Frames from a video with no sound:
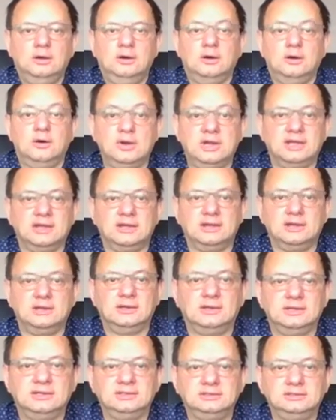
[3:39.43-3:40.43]
Okay,
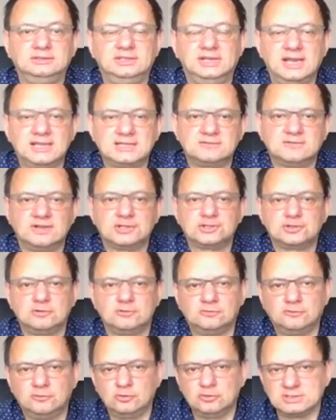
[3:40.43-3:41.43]
the next
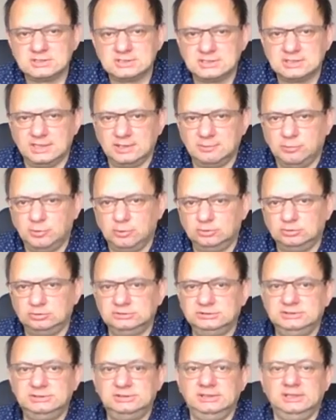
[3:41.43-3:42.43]
question was about
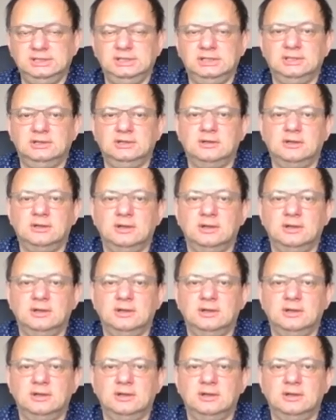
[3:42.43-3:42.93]
the